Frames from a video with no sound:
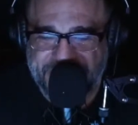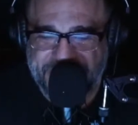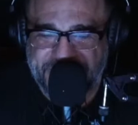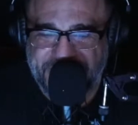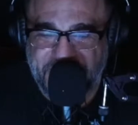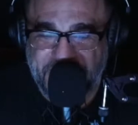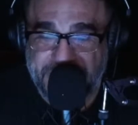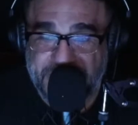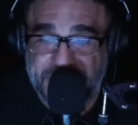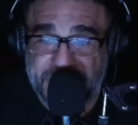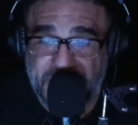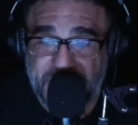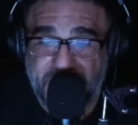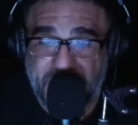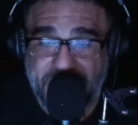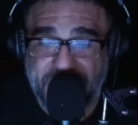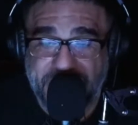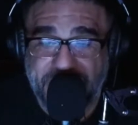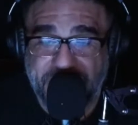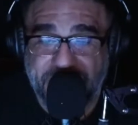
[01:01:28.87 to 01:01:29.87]
I'm still
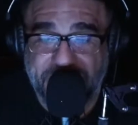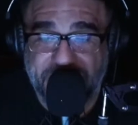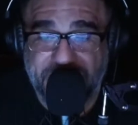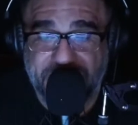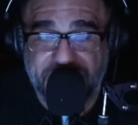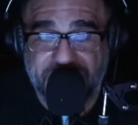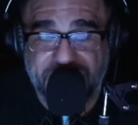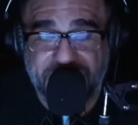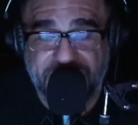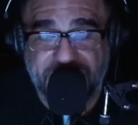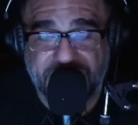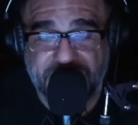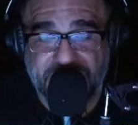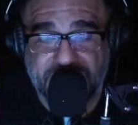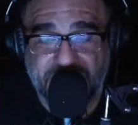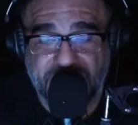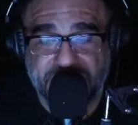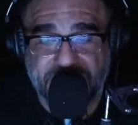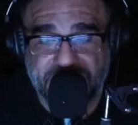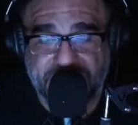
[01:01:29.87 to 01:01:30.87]
waiting on your
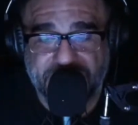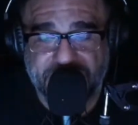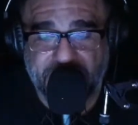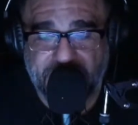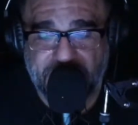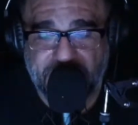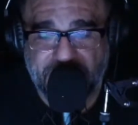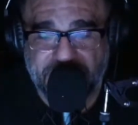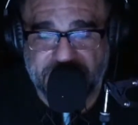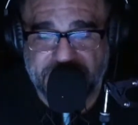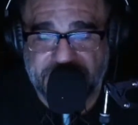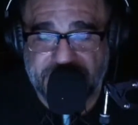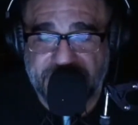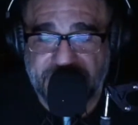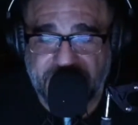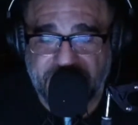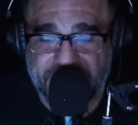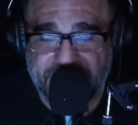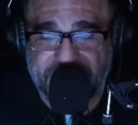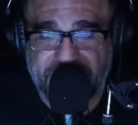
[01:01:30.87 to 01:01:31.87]
joint. Pause.
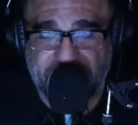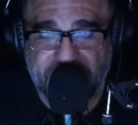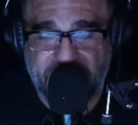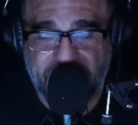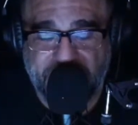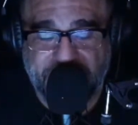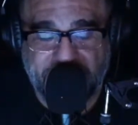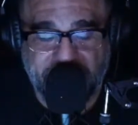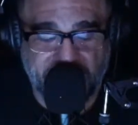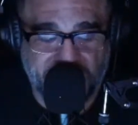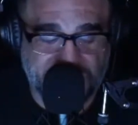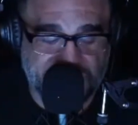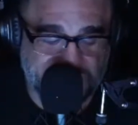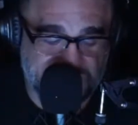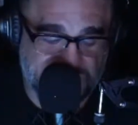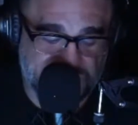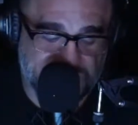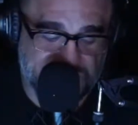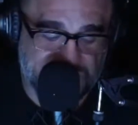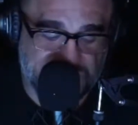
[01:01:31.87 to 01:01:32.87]
I'm still waiting on it. I'm
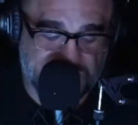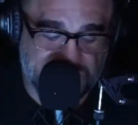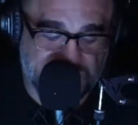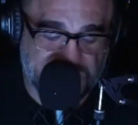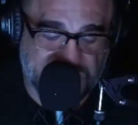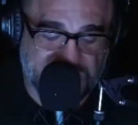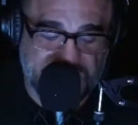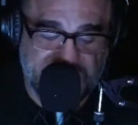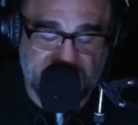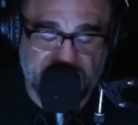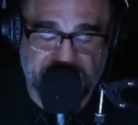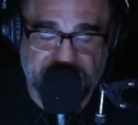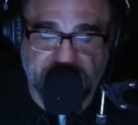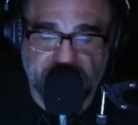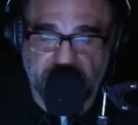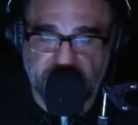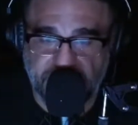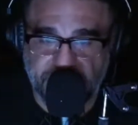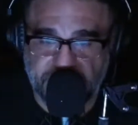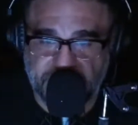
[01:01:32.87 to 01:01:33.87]
still looking out for you,
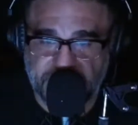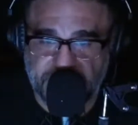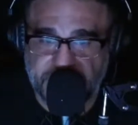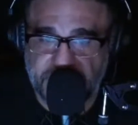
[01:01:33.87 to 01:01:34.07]
but